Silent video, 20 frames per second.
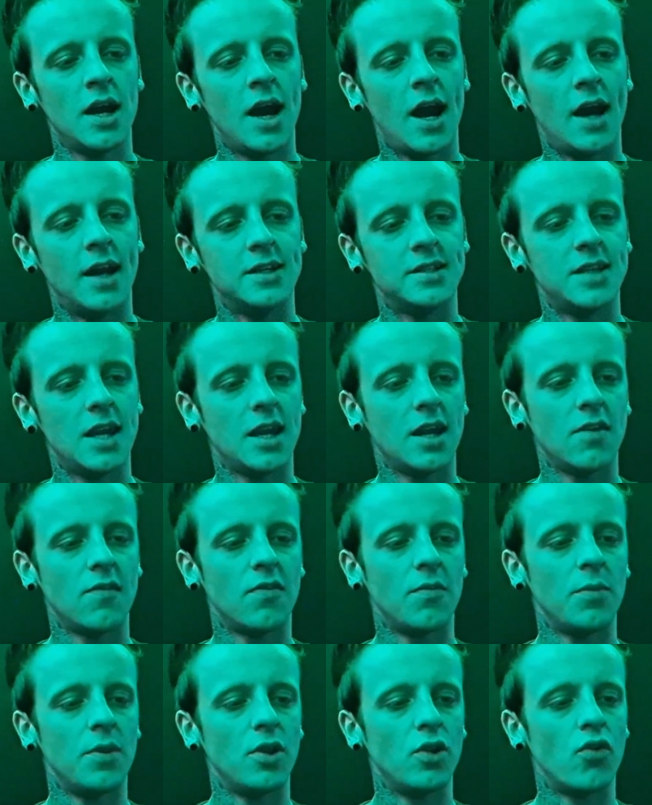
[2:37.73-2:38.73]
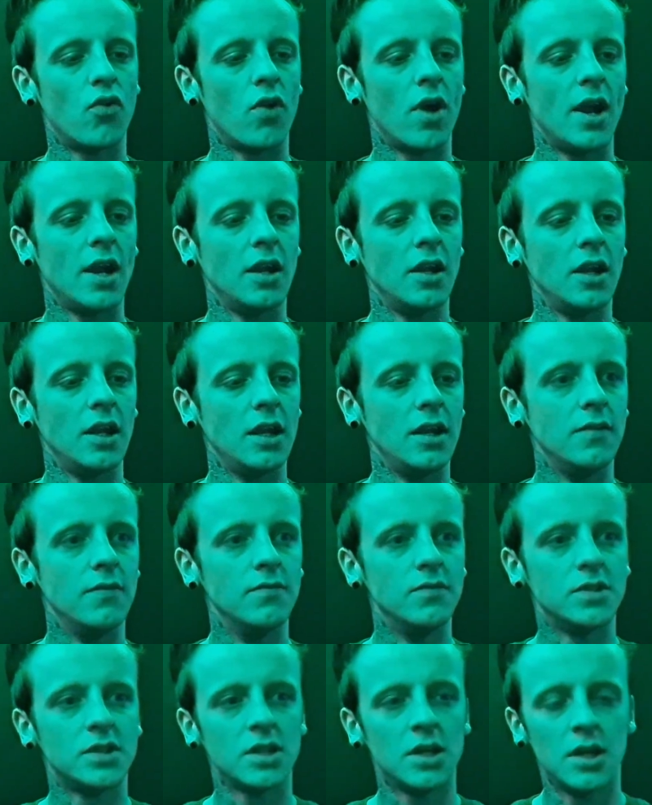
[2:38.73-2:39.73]
and it's taken from the dried
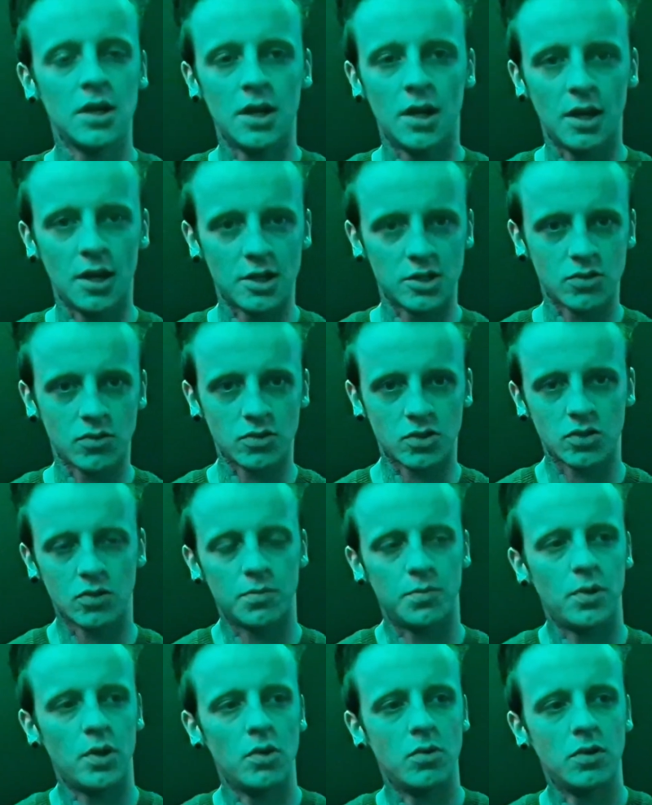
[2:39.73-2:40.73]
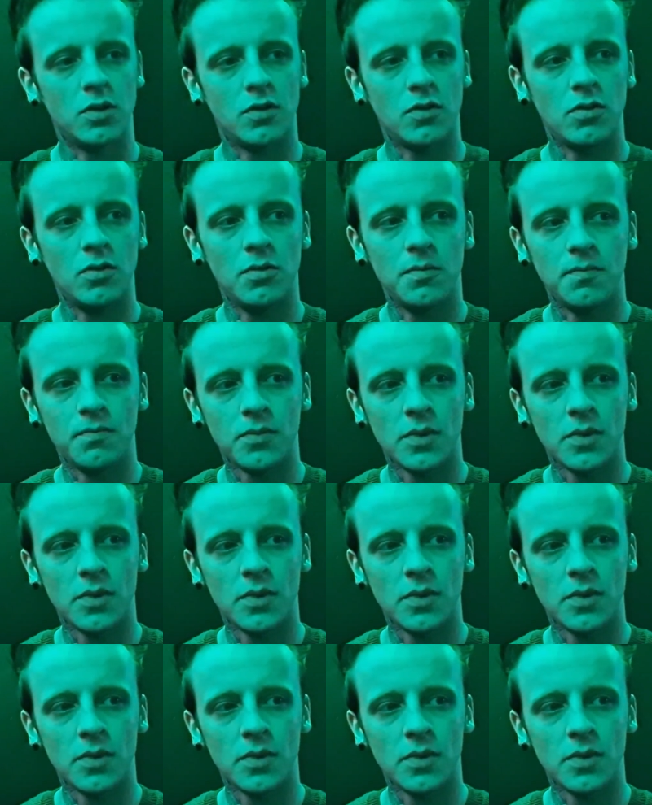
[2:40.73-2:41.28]
leaves, and that's also pure too.